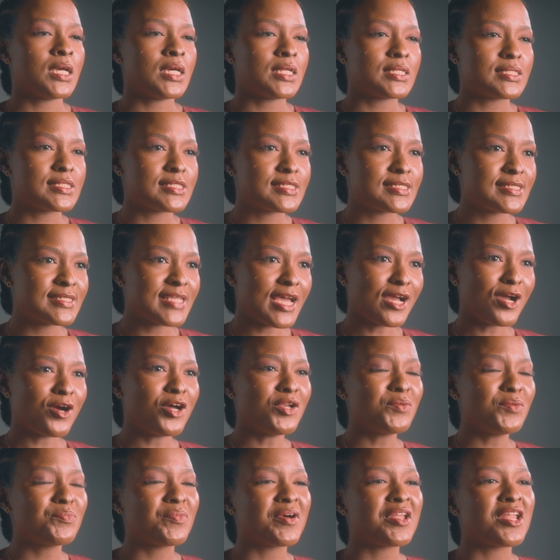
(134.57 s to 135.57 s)
The
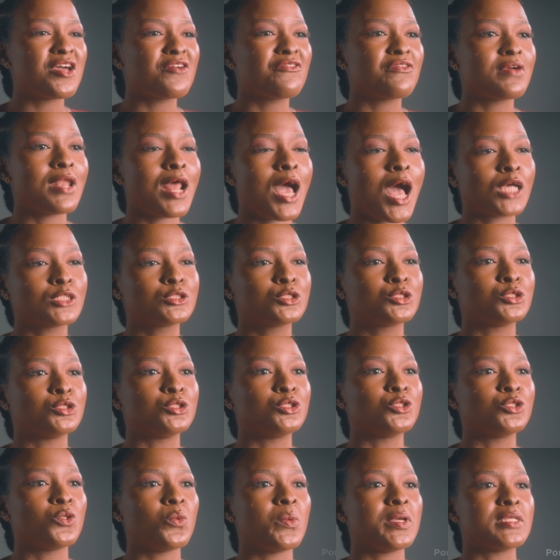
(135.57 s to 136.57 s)
second benefit has to
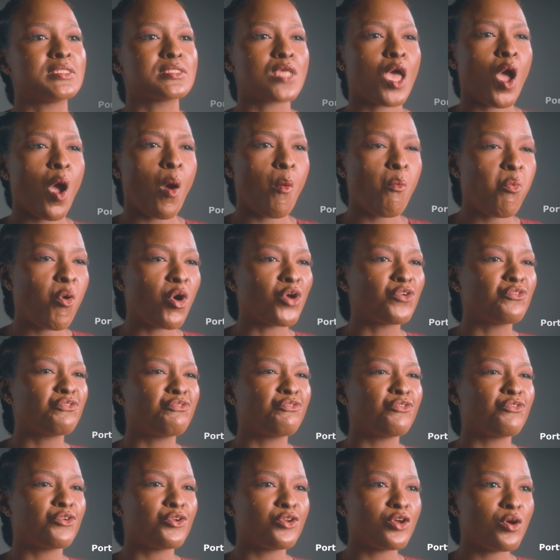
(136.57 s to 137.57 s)
do with
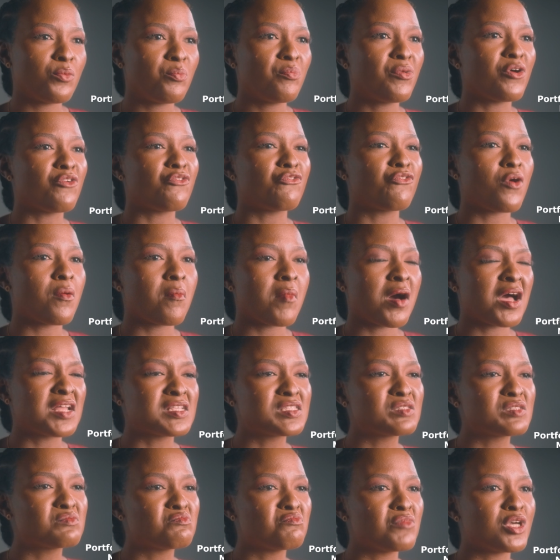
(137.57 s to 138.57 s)
portfolio
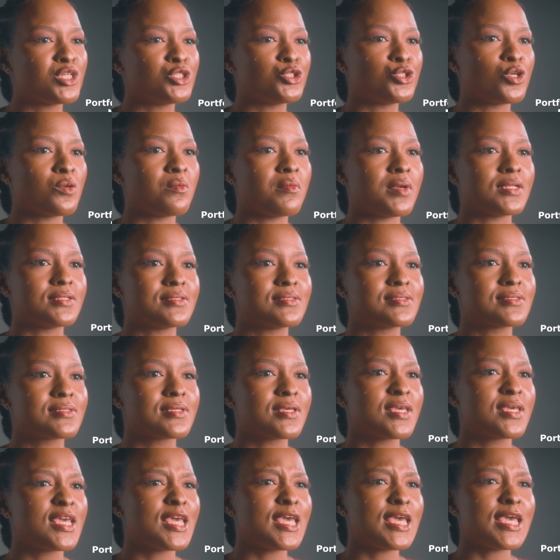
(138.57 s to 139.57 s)
performance measurement.
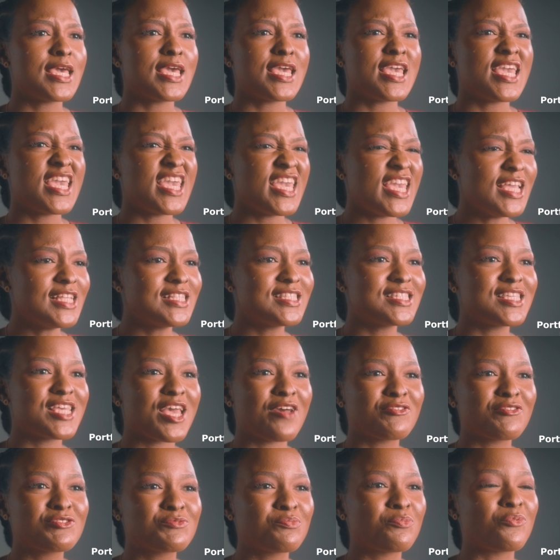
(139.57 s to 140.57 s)

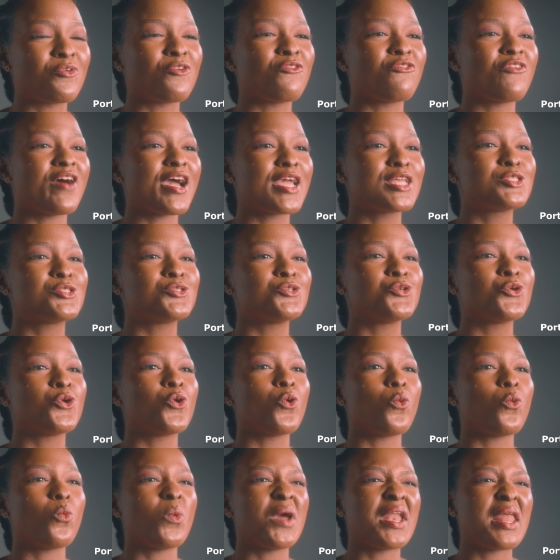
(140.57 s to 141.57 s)
ETFs provides you
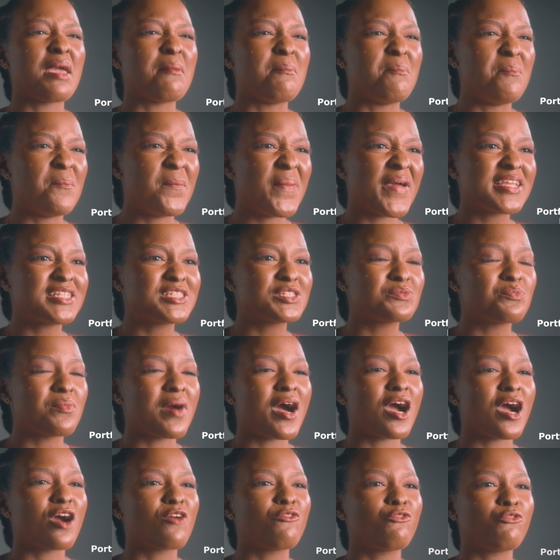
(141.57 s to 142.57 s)
with a
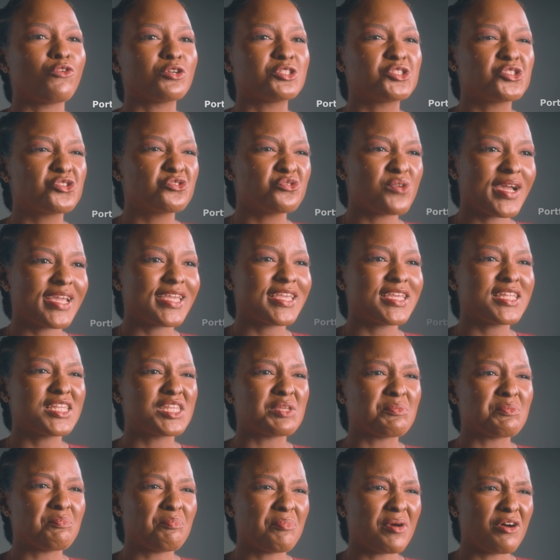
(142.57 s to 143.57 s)
benchmark for tracking
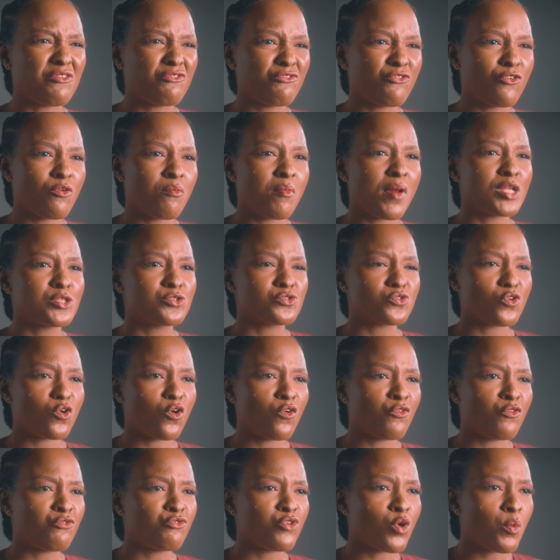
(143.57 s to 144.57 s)
the performance
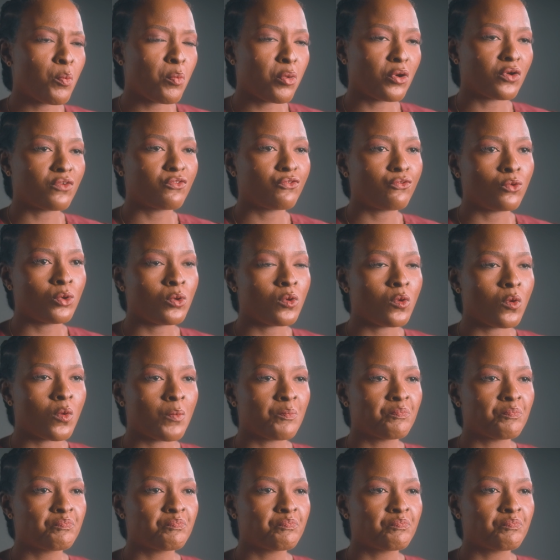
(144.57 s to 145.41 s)
of your portfolio.